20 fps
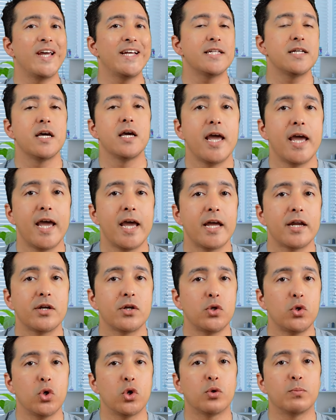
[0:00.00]
weight
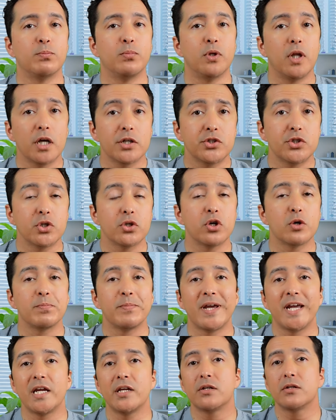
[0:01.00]
and your blood sugar
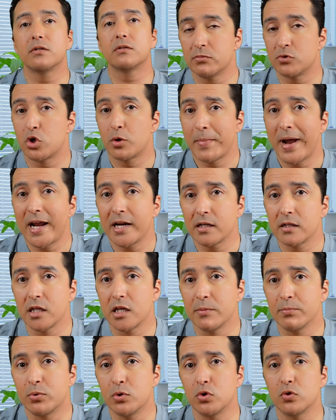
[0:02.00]
may
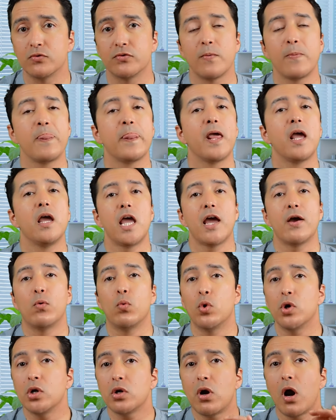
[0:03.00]
dramatically improve. A
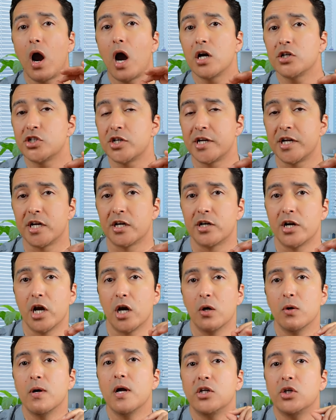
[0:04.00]
word of caution here
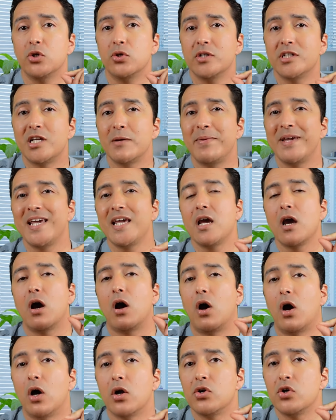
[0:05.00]
though, you need to be
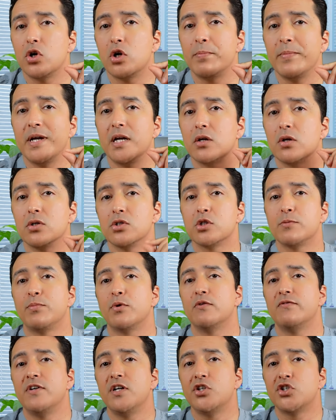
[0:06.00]
under medical
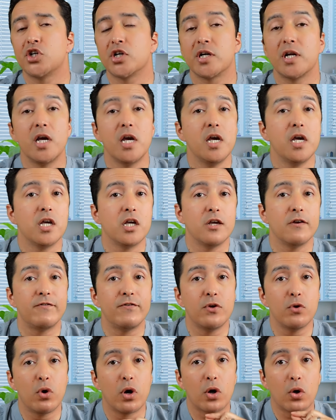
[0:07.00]
supervision
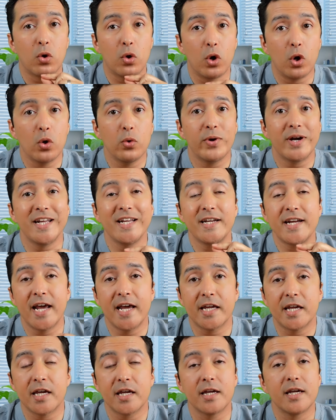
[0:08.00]
if you are already
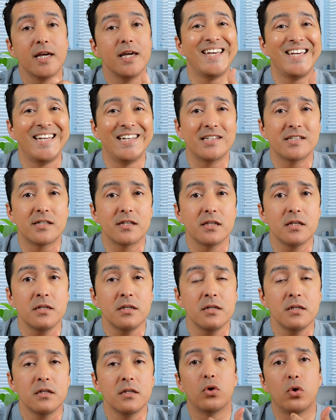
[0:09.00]
taking
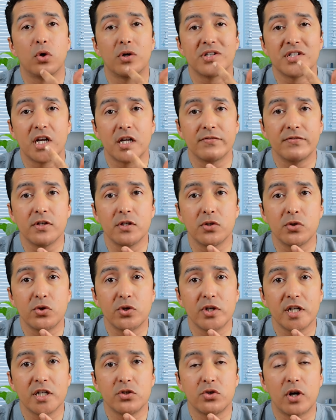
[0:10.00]
insulin or
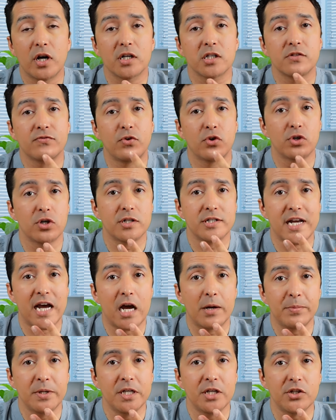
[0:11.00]
sulfonylurea drugs for your
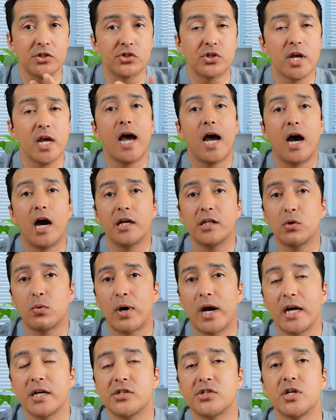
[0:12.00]
diabetes.
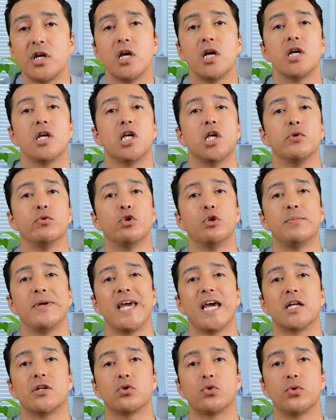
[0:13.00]
Otherwise, you will
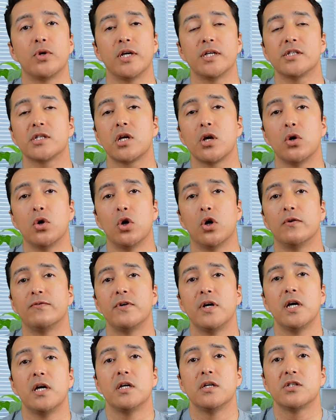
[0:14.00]
be at risk
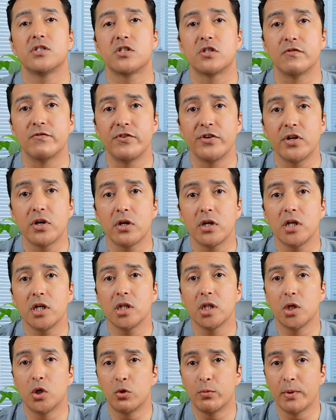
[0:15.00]
of
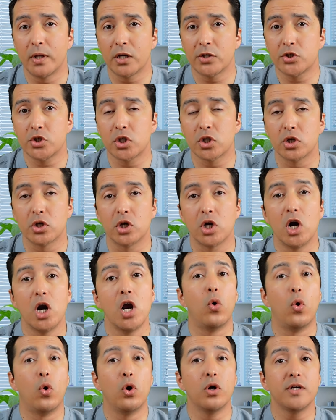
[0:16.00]
severely low blood sugar
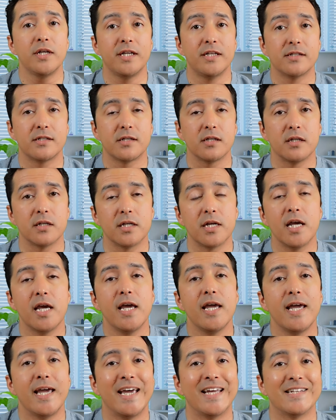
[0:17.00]
on insulin
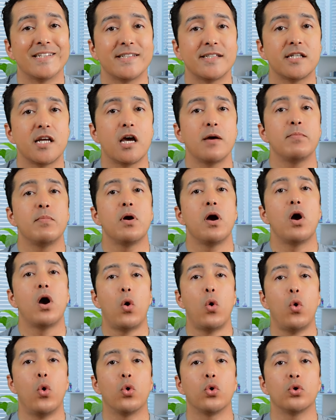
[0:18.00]
and some
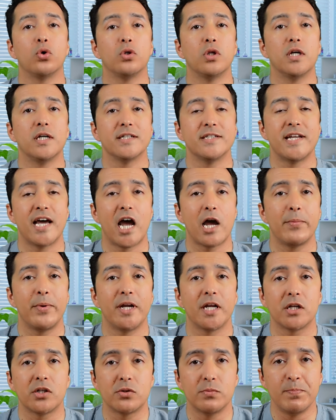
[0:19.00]
oral
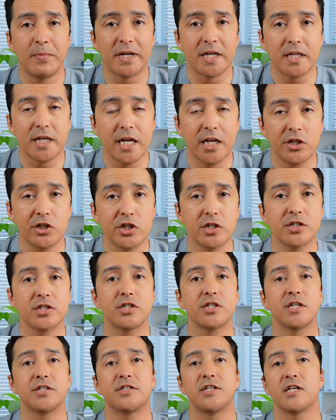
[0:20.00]
diabetic
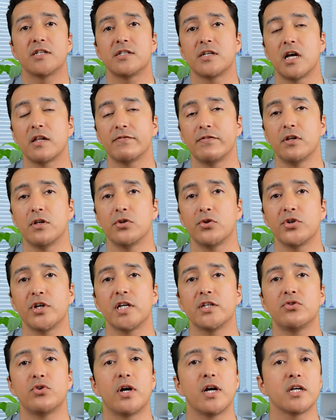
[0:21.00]
medications such as
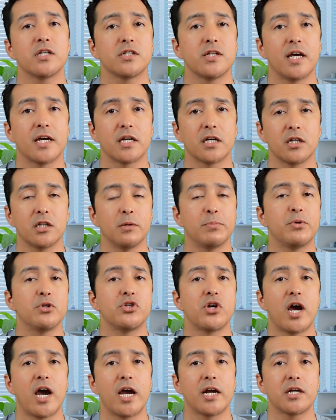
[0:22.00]
sulfonylurea drugs like
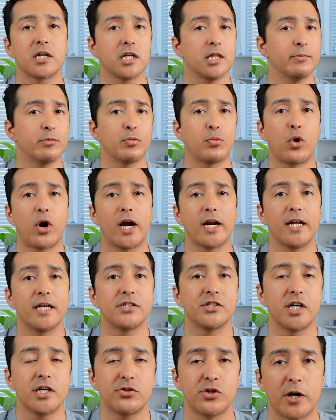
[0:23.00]
glipizide, glimepiride,
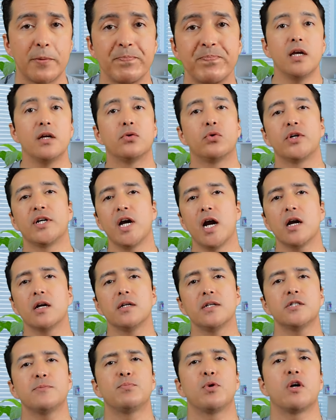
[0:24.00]
etc.
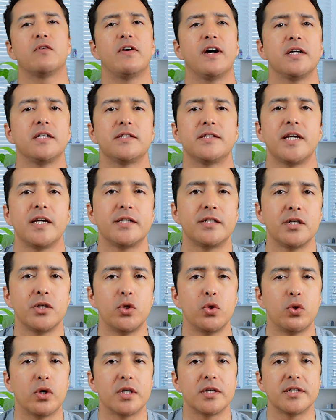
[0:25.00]
Regardless, provided that
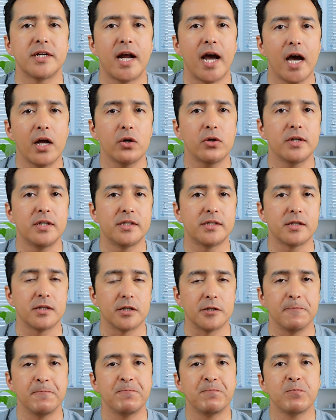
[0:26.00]
you are not on
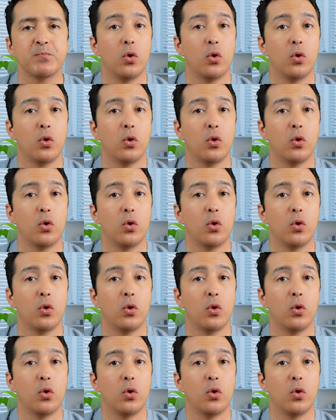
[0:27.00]
insulin